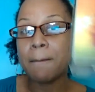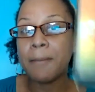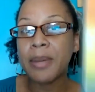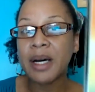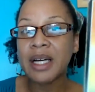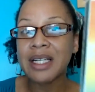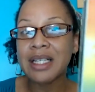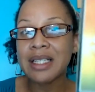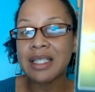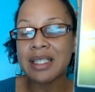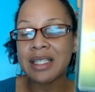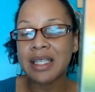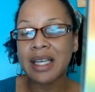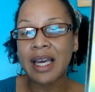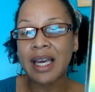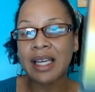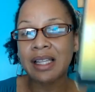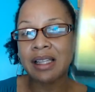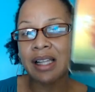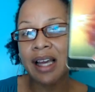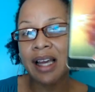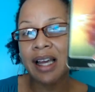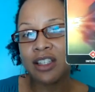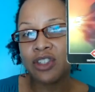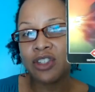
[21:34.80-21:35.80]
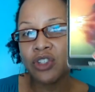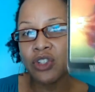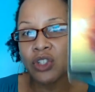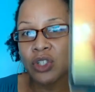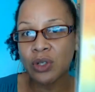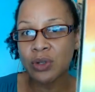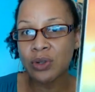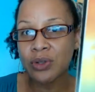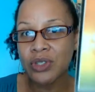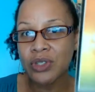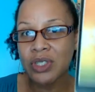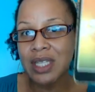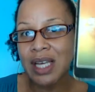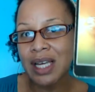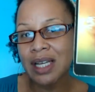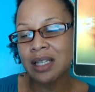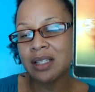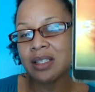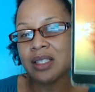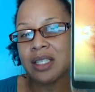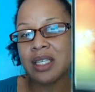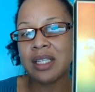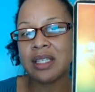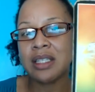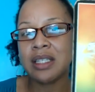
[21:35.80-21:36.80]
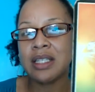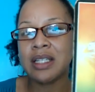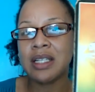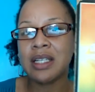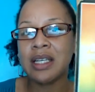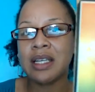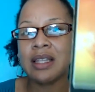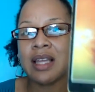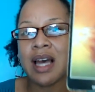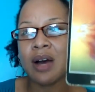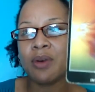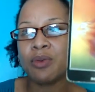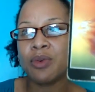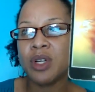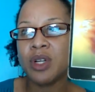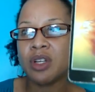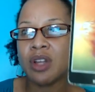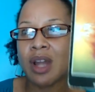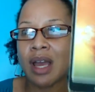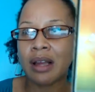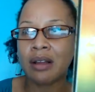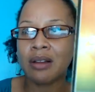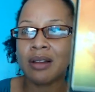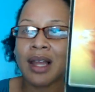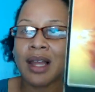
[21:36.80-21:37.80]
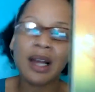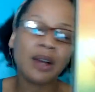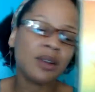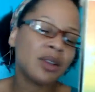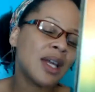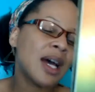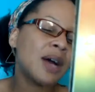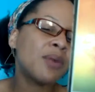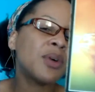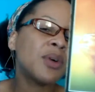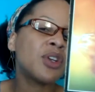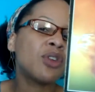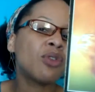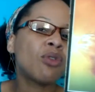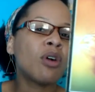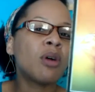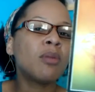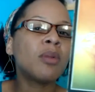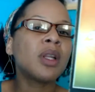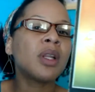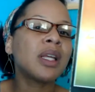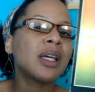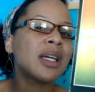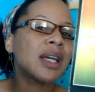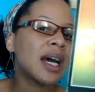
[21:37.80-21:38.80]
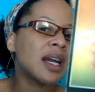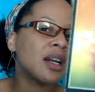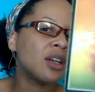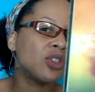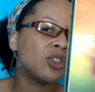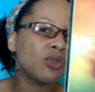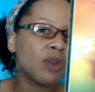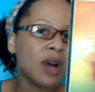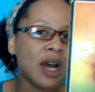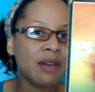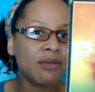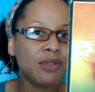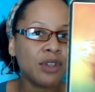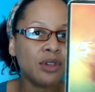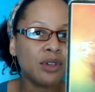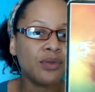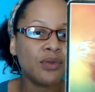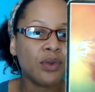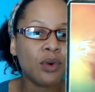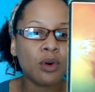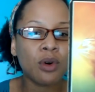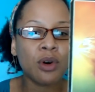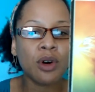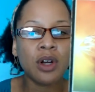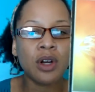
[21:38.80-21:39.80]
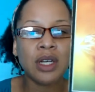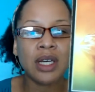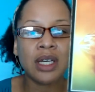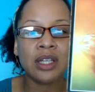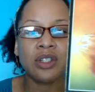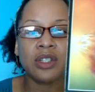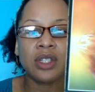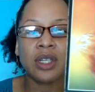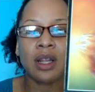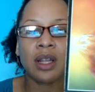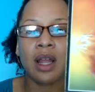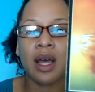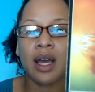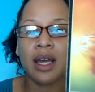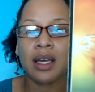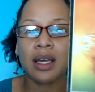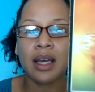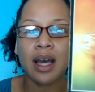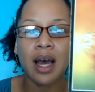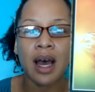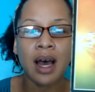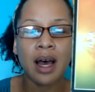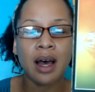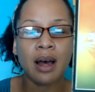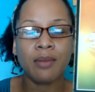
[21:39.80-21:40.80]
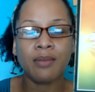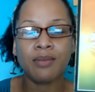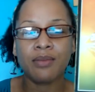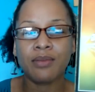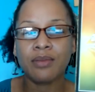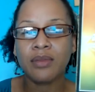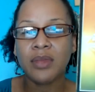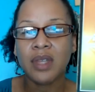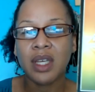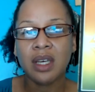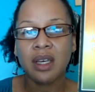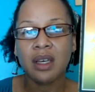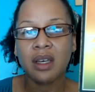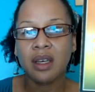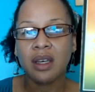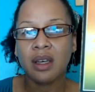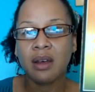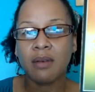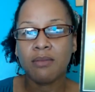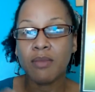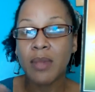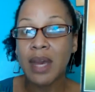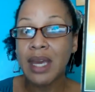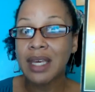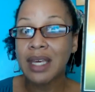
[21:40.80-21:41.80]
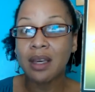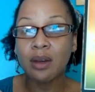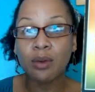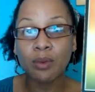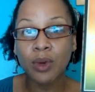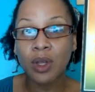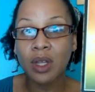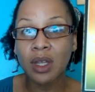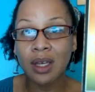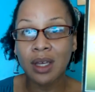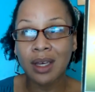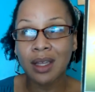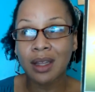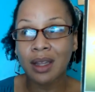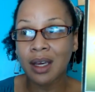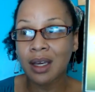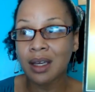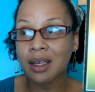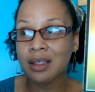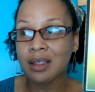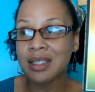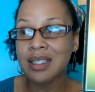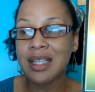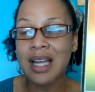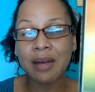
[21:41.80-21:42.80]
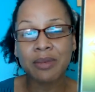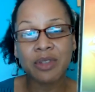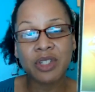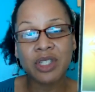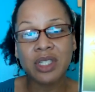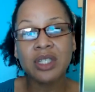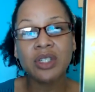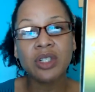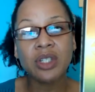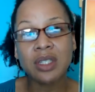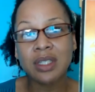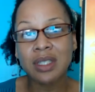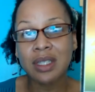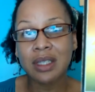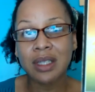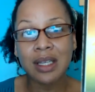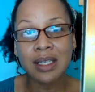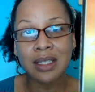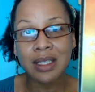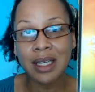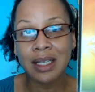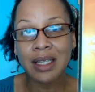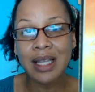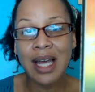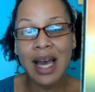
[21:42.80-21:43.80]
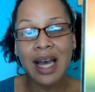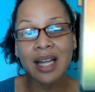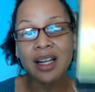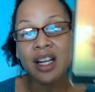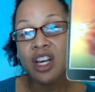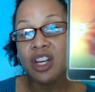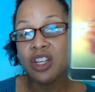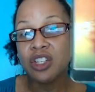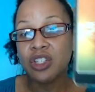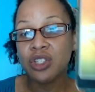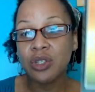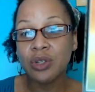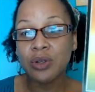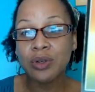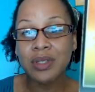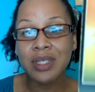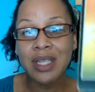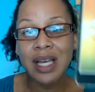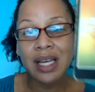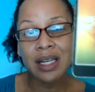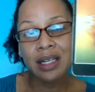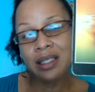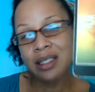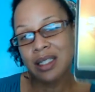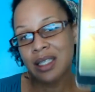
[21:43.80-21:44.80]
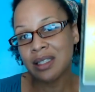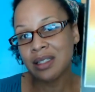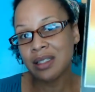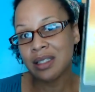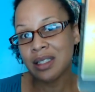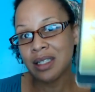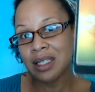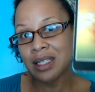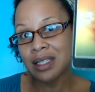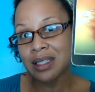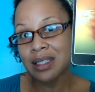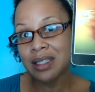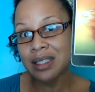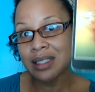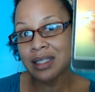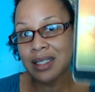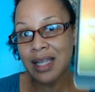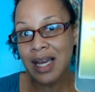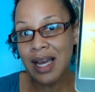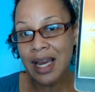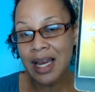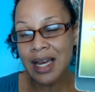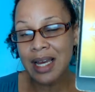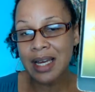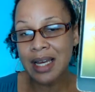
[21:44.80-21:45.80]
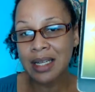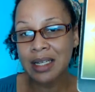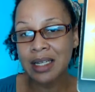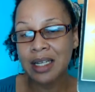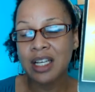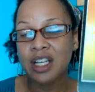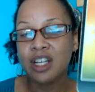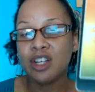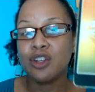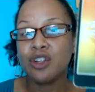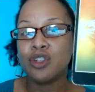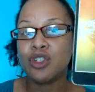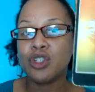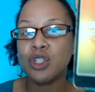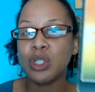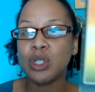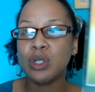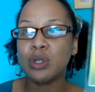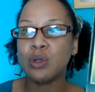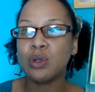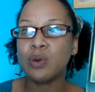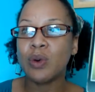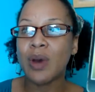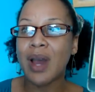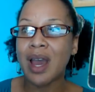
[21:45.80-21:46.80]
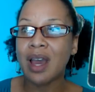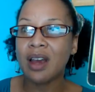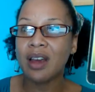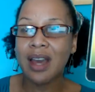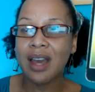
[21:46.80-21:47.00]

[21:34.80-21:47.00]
but it's saying like use that intensity that would not, like that would normally kind of drive you forward into like making really like snap decisions and things like that. Use that intensity instead to